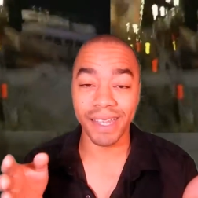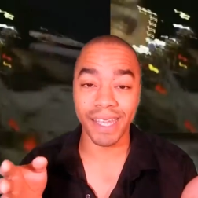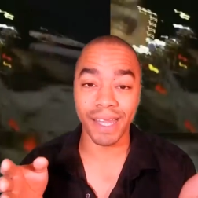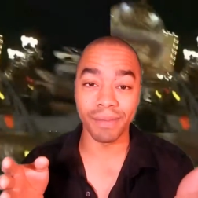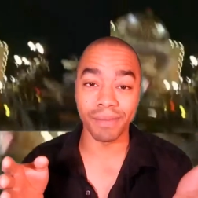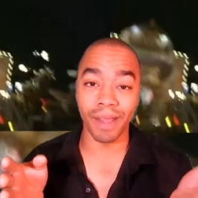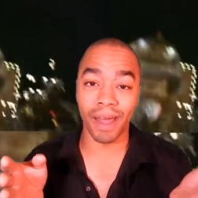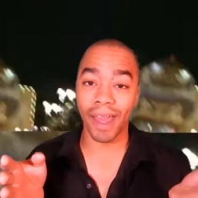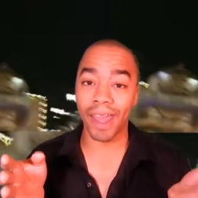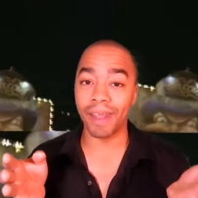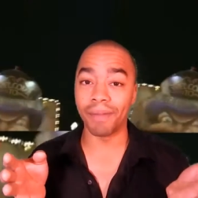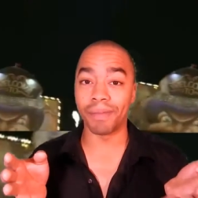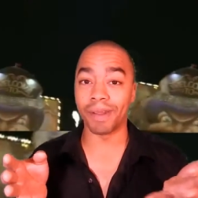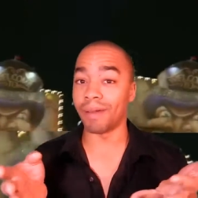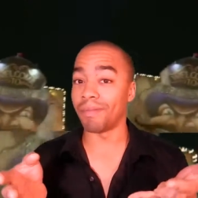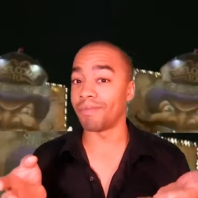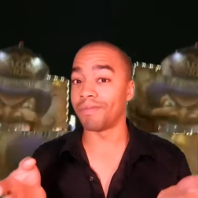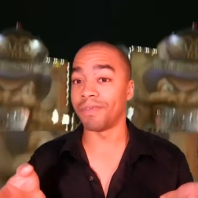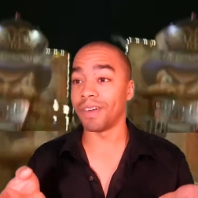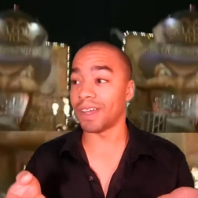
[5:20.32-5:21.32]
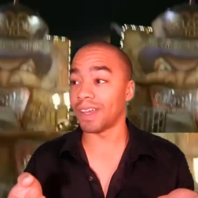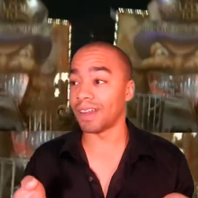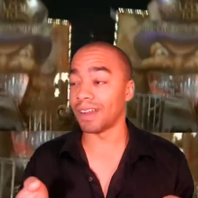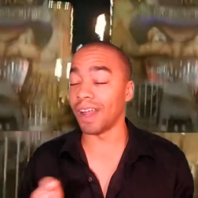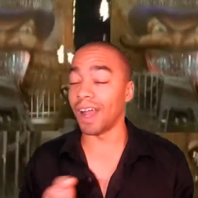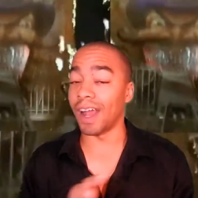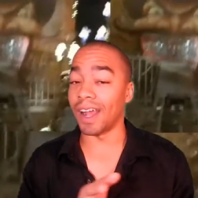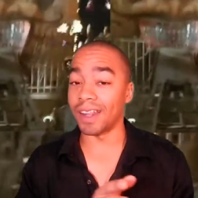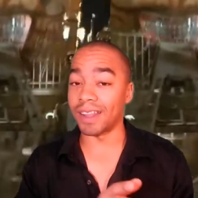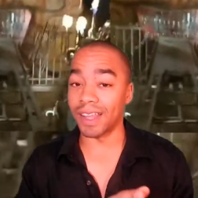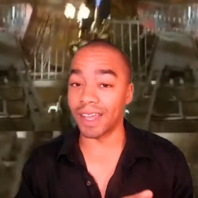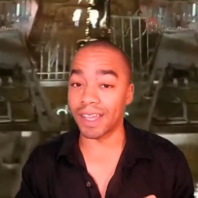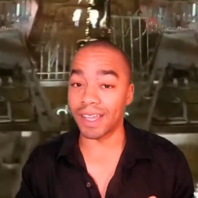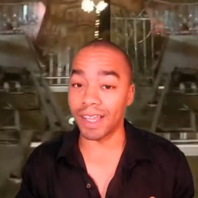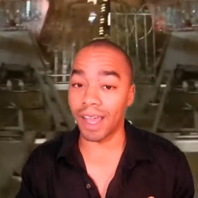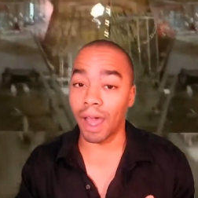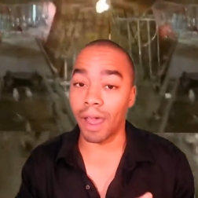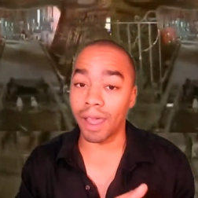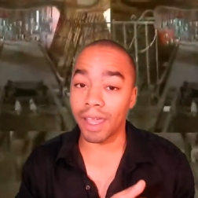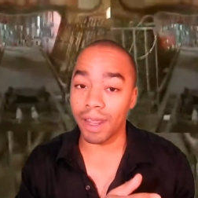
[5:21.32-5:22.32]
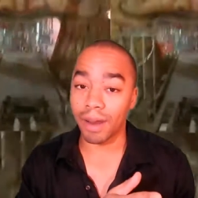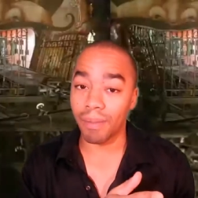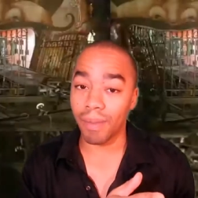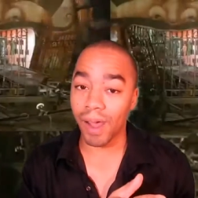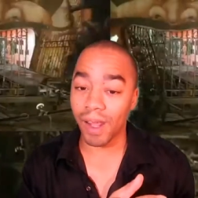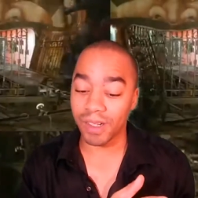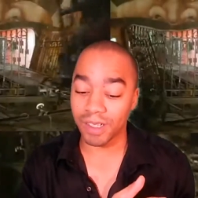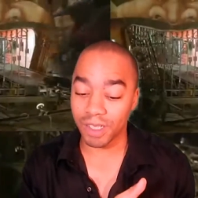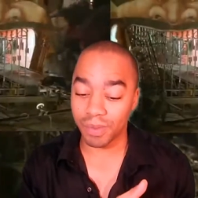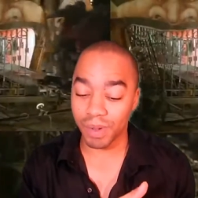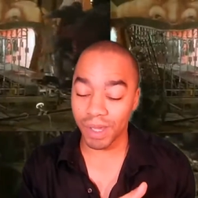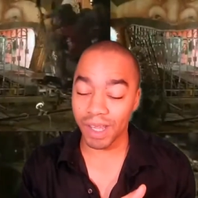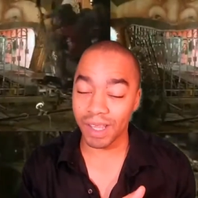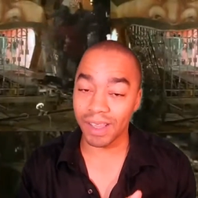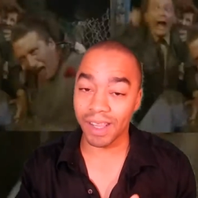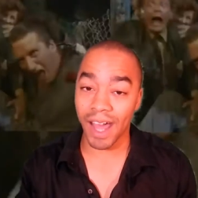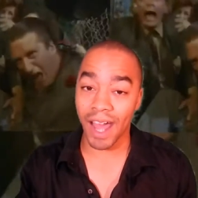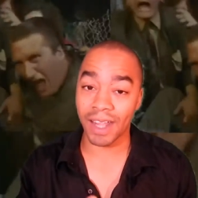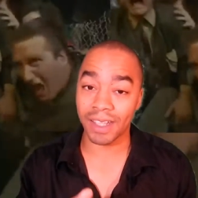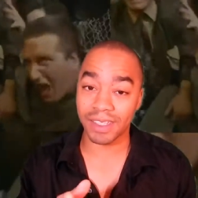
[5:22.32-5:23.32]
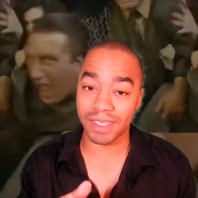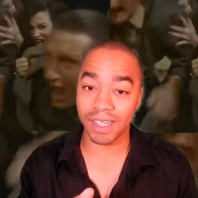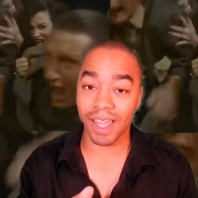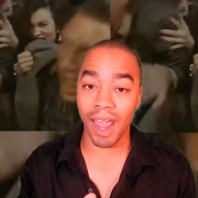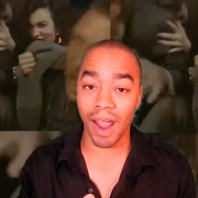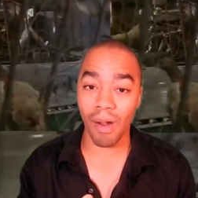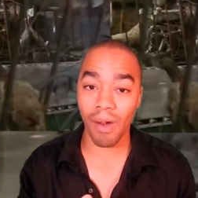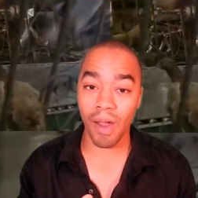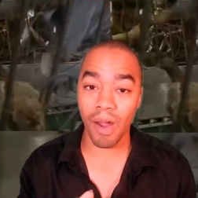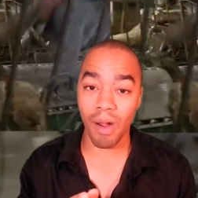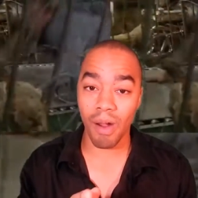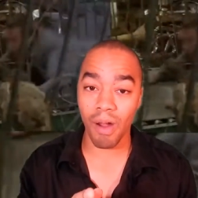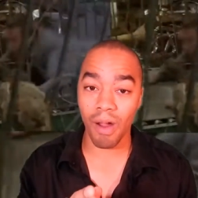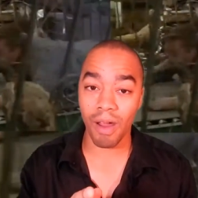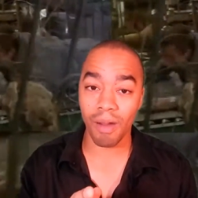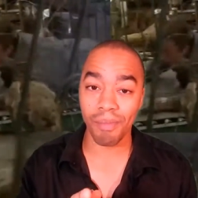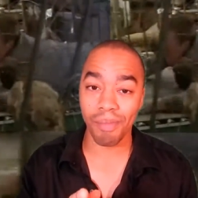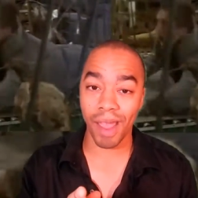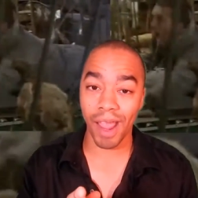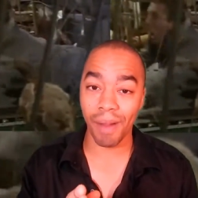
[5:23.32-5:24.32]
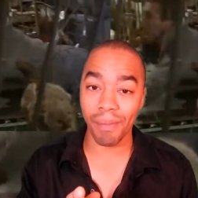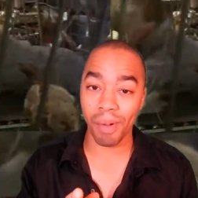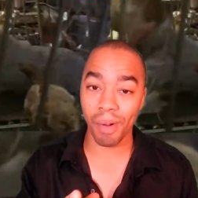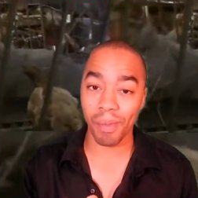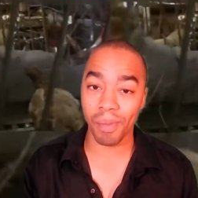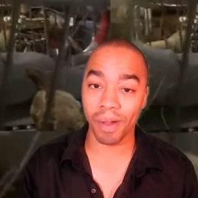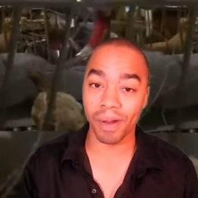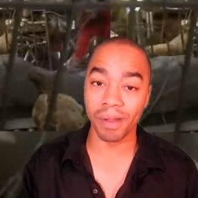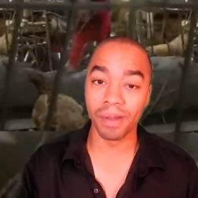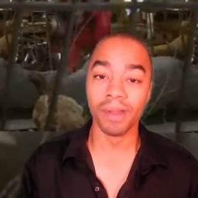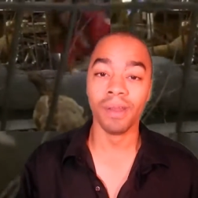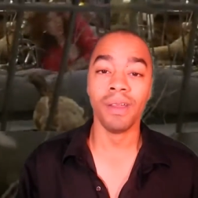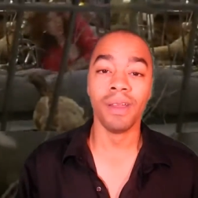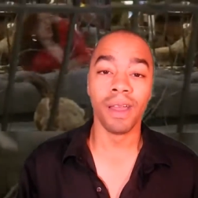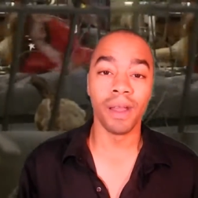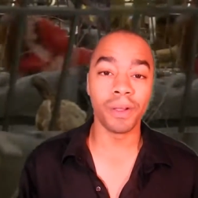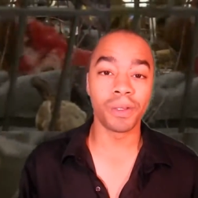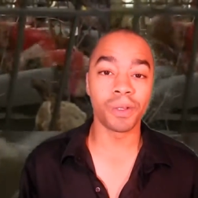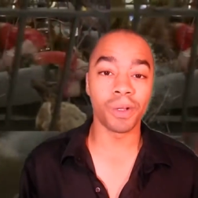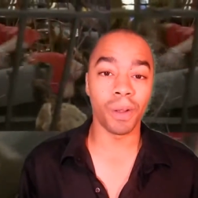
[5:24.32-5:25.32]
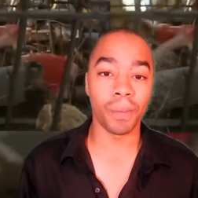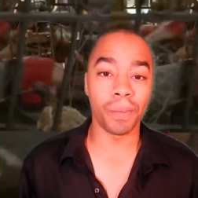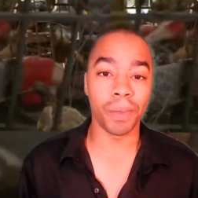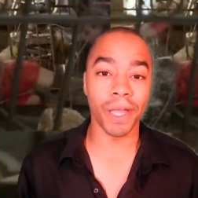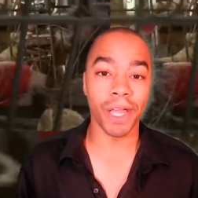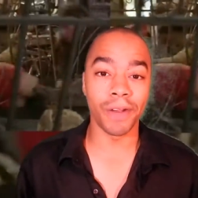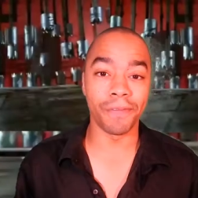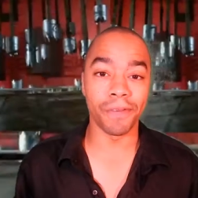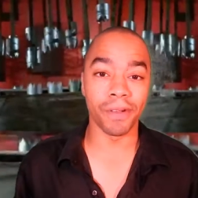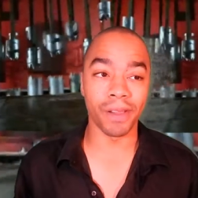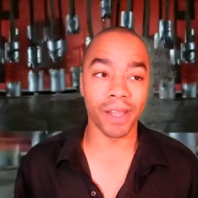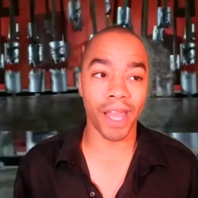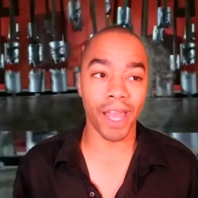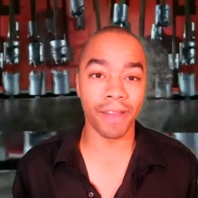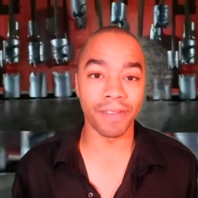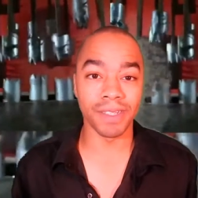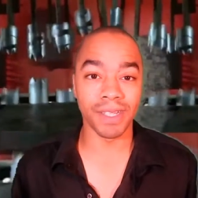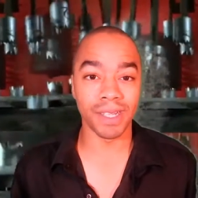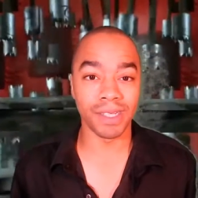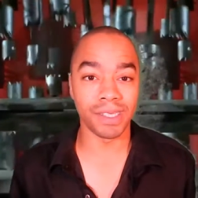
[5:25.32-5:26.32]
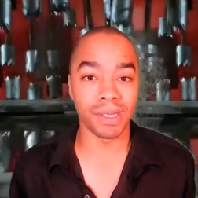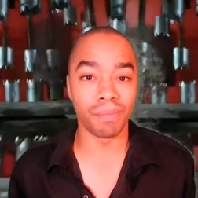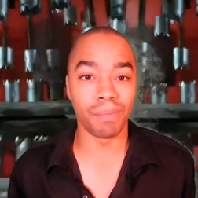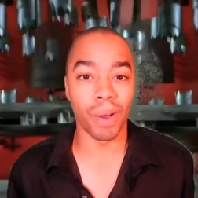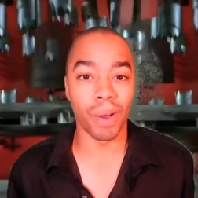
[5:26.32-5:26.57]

like I'm lying, but I'm fucking not. Like I can imagine this being a lot scarier on paper, but it's sort of played for laughs because the